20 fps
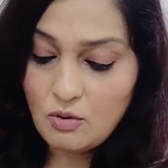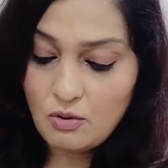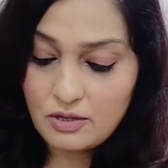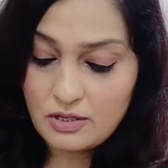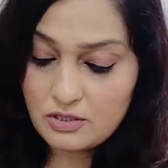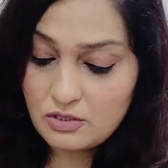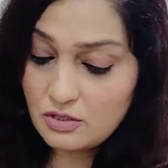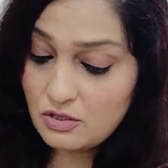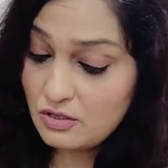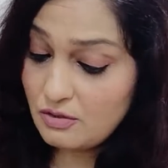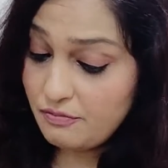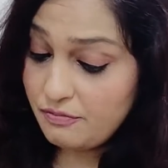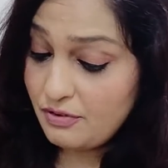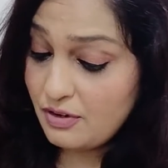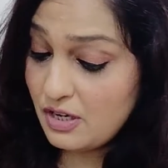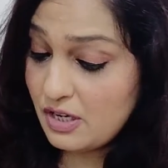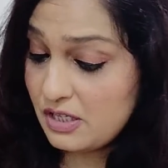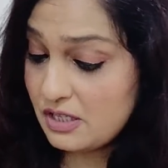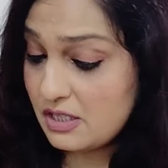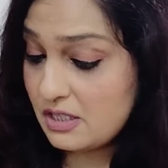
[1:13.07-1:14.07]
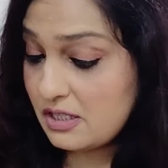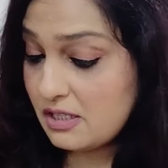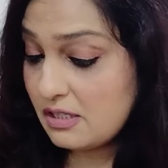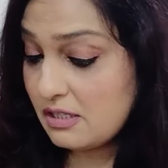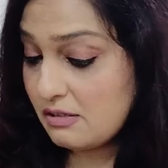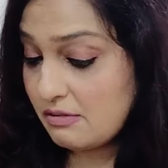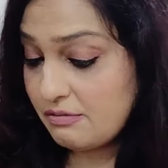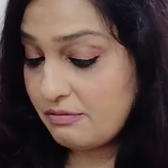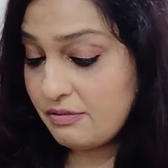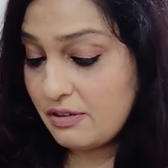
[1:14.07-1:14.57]
Okay, so in the
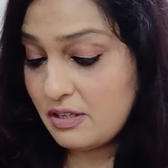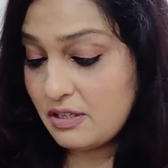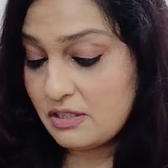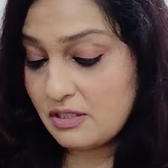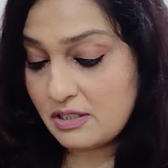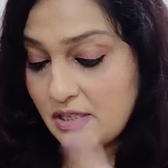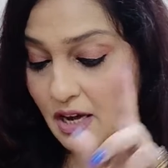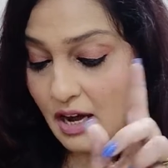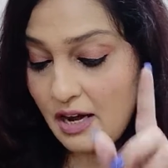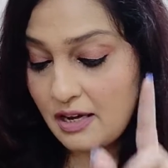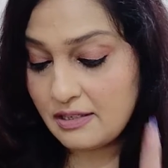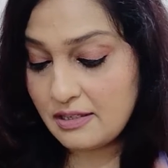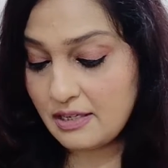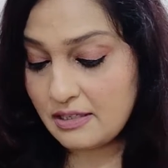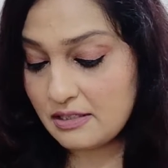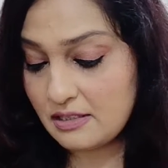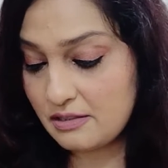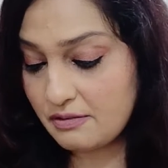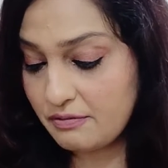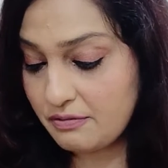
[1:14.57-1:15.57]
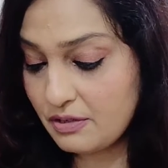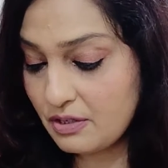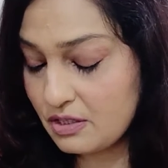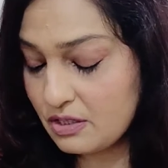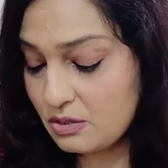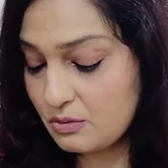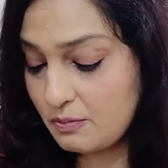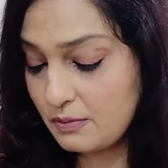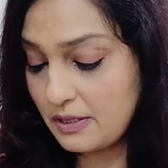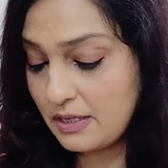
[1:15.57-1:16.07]
first card, that is the
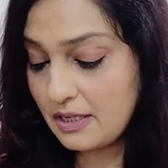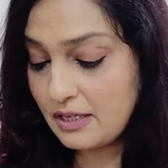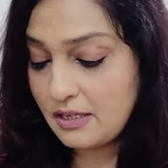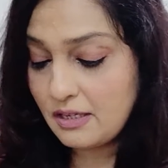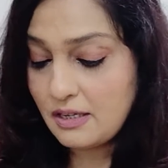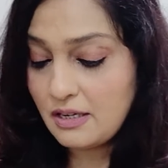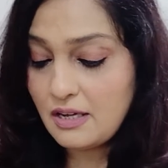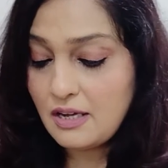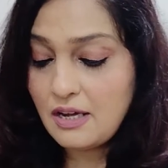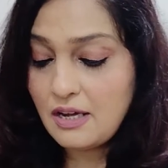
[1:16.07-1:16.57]
first week